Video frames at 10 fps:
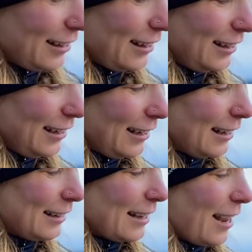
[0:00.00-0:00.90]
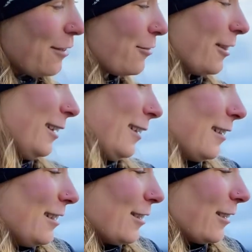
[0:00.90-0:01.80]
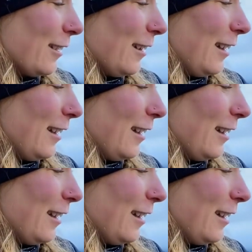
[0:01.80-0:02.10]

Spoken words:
A little tail for the little sea turtle.